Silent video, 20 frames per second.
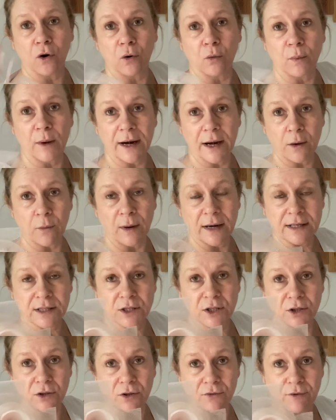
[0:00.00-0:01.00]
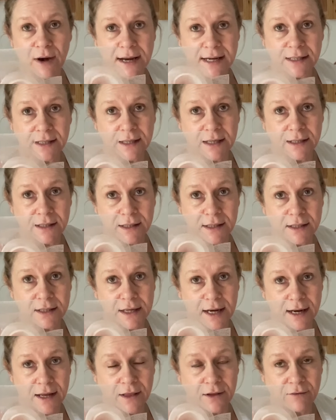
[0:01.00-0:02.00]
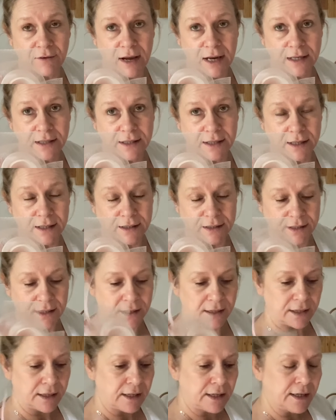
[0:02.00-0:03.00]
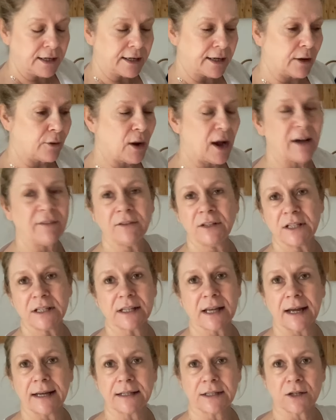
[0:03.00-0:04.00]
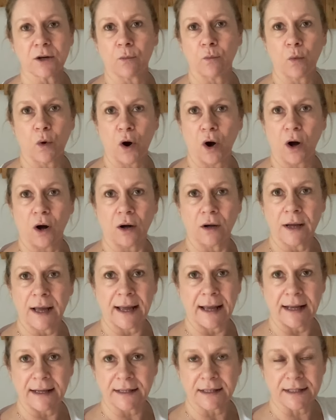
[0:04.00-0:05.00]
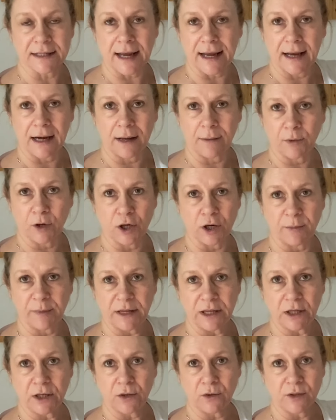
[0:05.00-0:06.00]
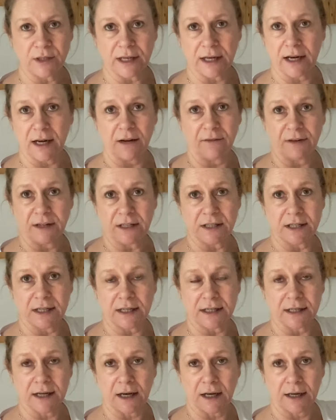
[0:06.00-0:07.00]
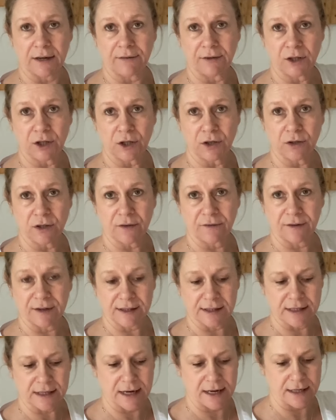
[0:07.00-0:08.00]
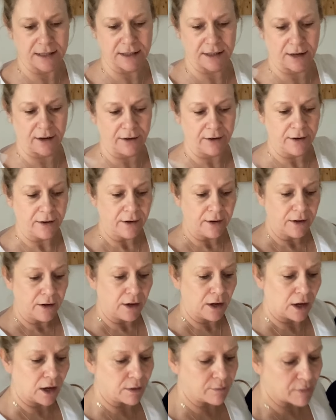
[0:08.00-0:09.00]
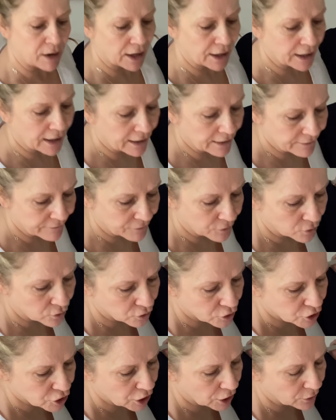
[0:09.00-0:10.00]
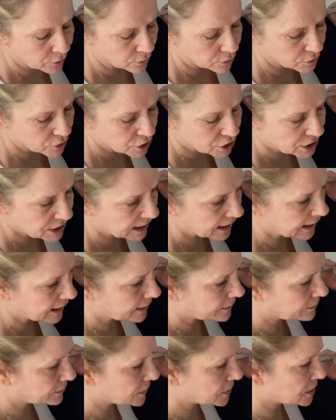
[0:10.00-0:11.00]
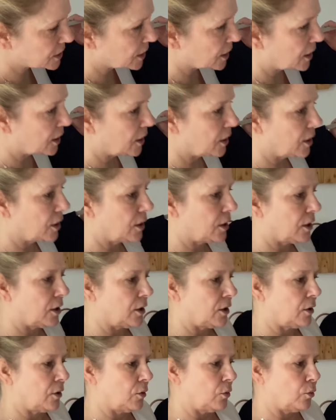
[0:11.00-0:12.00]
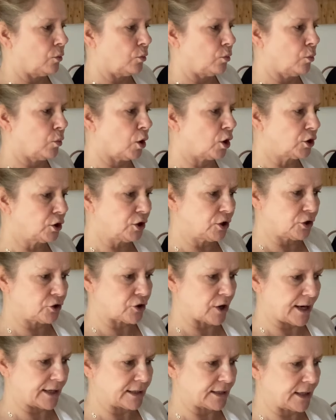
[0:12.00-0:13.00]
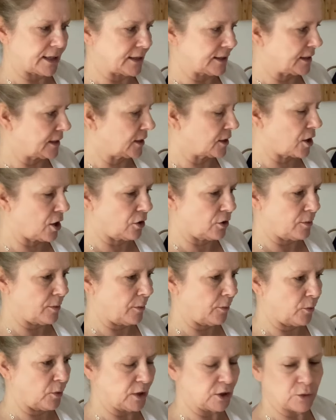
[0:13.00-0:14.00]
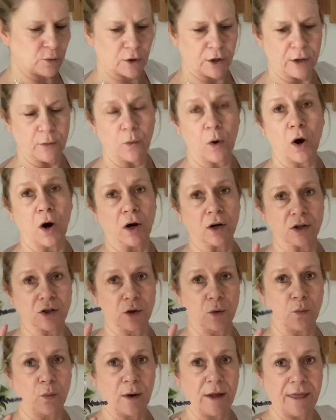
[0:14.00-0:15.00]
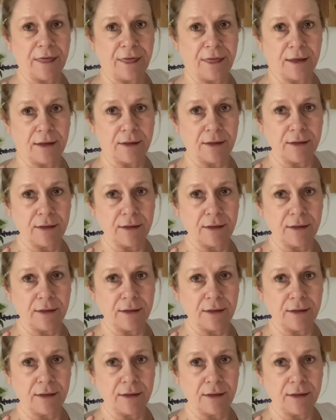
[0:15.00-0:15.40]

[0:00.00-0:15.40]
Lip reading: when I went to the races, the day at the races. Now I haven't decided on what hairstyle I'm going to be using, and if indeed I'll even use a fascinator. And I've also teamed one of the dresses, and I can't remember which one it was, with